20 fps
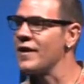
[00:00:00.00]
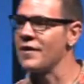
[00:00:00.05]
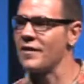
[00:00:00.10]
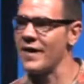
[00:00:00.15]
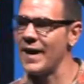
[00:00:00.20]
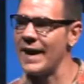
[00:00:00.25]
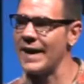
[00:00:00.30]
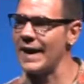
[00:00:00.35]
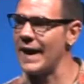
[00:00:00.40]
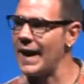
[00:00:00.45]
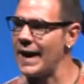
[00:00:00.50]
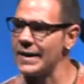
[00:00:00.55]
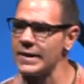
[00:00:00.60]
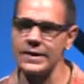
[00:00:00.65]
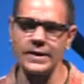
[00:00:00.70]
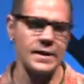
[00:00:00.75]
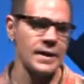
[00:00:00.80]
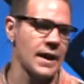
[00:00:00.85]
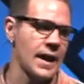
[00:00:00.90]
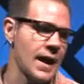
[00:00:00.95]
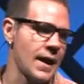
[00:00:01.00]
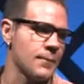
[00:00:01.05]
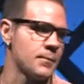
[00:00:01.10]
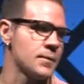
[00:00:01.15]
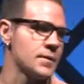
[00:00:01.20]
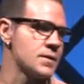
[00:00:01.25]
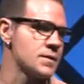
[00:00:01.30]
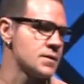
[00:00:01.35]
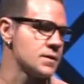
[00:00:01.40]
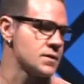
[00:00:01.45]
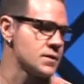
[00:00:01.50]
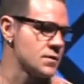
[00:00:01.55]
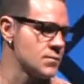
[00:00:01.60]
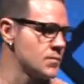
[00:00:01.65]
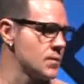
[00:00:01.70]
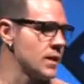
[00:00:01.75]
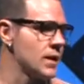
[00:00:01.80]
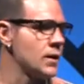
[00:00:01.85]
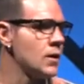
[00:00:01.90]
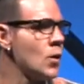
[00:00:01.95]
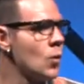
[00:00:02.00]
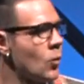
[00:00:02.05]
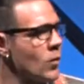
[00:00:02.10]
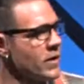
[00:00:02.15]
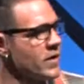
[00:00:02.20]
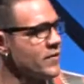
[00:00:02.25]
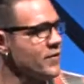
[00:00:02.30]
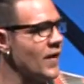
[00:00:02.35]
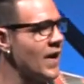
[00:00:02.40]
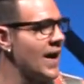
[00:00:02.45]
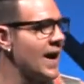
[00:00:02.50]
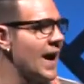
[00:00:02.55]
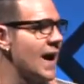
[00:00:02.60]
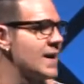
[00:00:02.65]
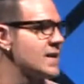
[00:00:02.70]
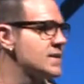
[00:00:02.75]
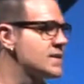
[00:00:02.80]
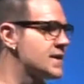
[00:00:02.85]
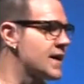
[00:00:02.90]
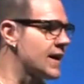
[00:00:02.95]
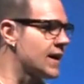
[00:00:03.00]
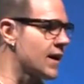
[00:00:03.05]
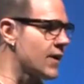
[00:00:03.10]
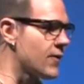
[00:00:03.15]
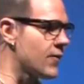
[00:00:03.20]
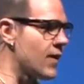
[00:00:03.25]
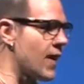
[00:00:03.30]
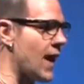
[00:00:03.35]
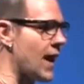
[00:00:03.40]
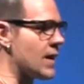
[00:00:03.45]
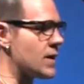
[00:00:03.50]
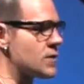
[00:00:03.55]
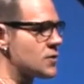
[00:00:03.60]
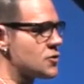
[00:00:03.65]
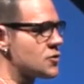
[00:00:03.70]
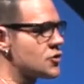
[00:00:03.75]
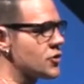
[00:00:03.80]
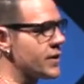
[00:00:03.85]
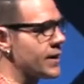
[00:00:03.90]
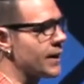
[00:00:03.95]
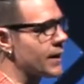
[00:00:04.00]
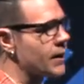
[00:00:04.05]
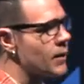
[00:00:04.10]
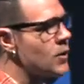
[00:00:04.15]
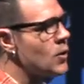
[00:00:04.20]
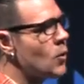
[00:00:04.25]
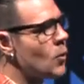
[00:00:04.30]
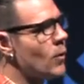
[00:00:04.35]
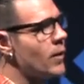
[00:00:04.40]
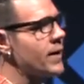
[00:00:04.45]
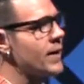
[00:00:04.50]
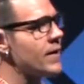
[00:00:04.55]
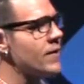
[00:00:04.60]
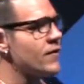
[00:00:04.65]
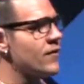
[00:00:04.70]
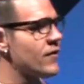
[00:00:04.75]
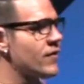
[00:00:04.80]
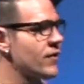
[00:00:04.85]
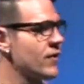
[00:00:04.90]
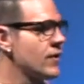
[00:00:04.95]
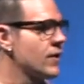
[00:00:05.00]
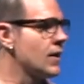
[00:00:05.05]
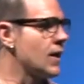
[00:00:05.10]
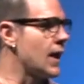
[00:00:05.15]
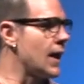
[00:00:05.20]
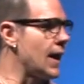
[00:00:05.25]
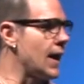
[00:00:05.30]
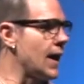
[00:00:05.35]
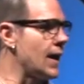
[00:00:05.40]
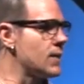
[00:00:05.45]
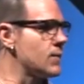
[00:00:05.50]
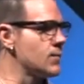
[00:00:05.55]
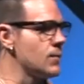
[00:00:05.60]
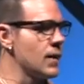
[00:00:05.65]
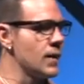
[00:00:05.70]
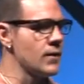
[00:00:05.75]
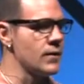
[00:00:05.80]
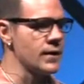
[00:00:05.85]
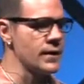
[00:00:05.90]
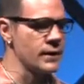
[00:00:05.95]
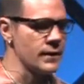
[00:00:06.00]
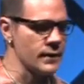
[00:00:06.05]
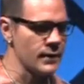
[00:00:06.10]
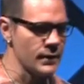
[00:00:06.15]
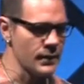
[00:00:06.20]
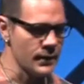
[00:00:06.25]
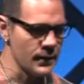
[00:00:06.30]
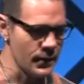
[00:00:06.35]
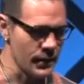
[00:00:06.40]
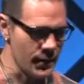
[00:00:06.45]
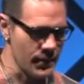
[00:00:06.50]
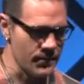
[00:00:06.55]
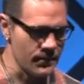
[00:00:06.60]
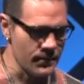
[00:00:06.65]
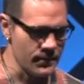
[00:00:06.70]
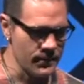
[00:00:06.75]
that hadn't happened to me? What if I hadn't taken that drink? What if I hadn't married him?